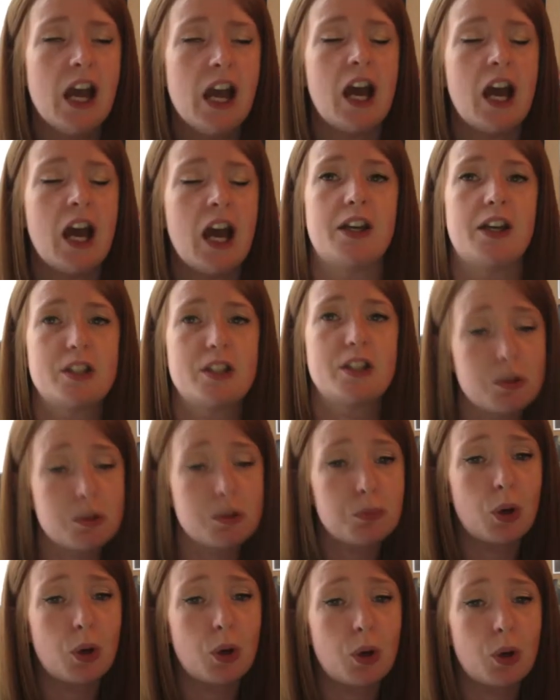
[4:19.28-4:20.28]
and at
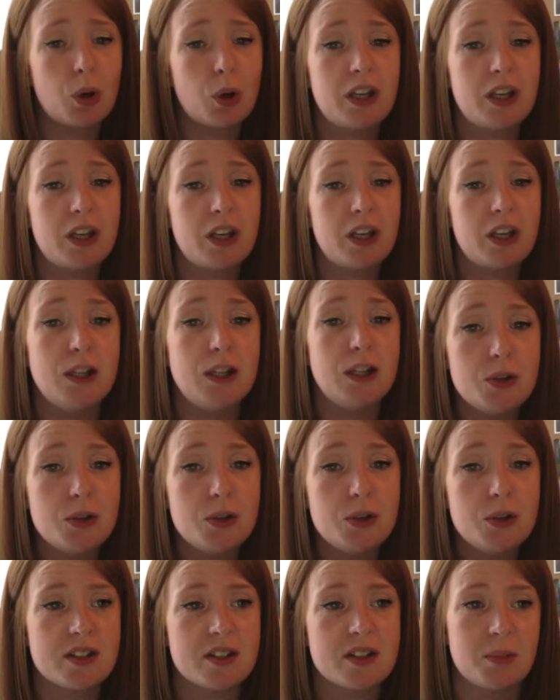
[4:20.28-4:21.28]
some point he may
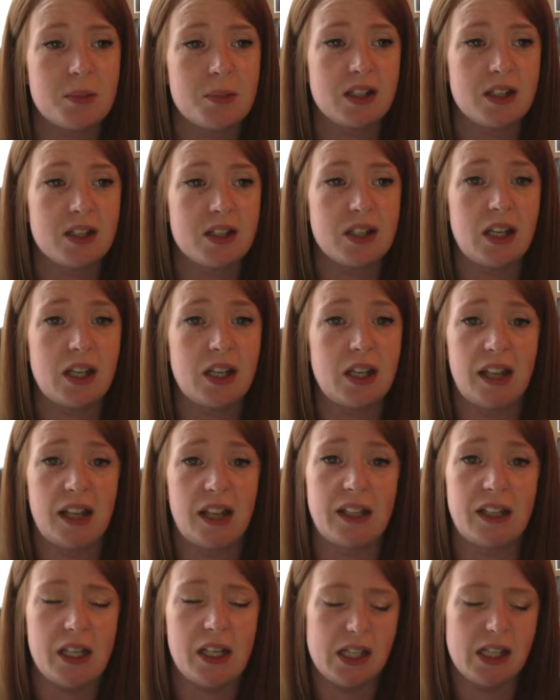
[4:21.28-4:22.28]
lose this ability,
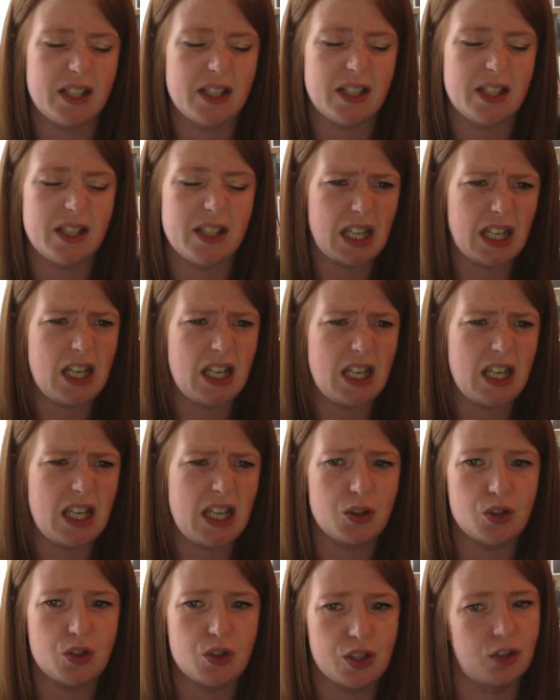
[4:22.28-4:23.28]
and he is the key
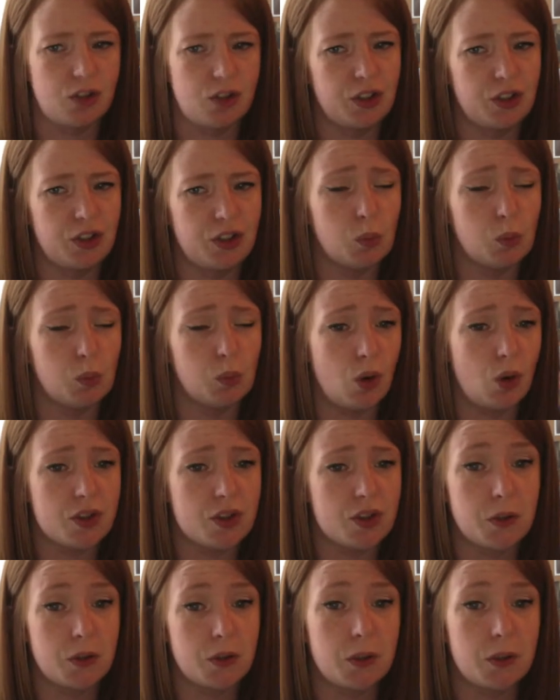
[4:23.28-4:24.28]
to solving the war,
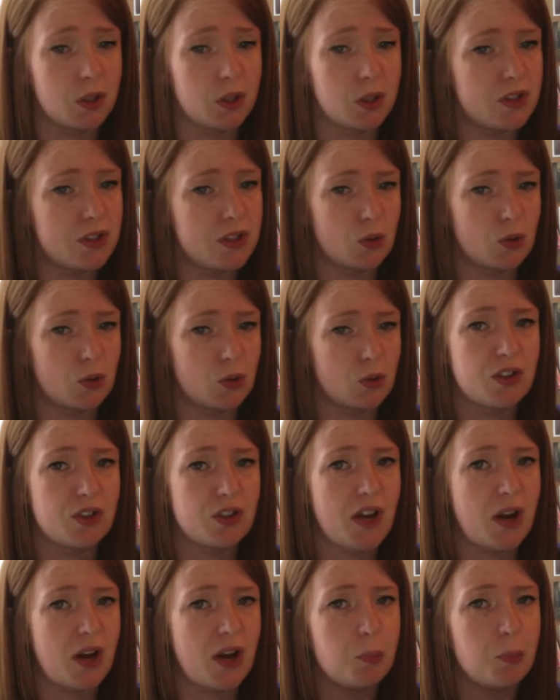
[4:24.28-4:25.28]
so he'd want to sort
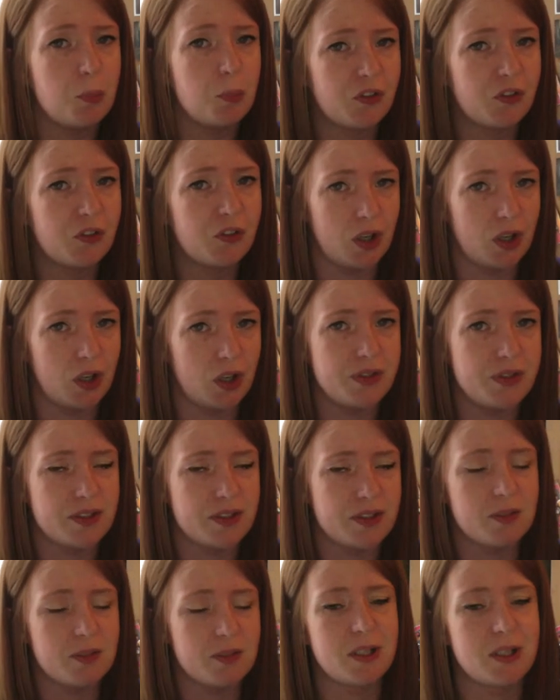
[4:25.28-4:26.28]
stuff out before he loses
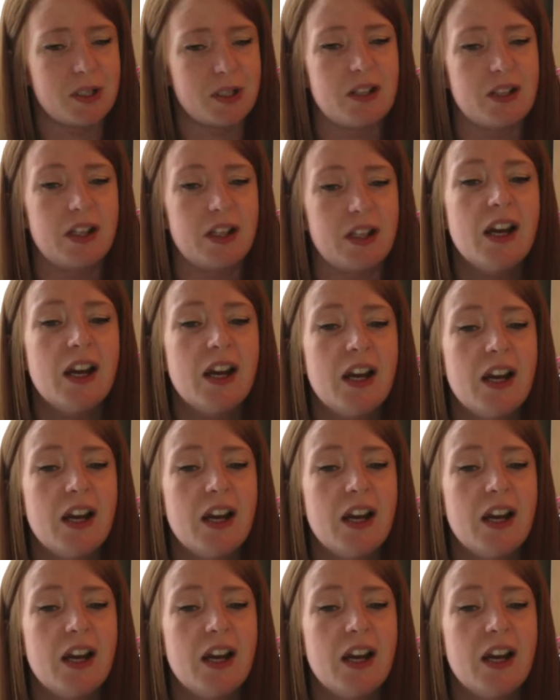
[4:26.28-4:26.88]
his ability.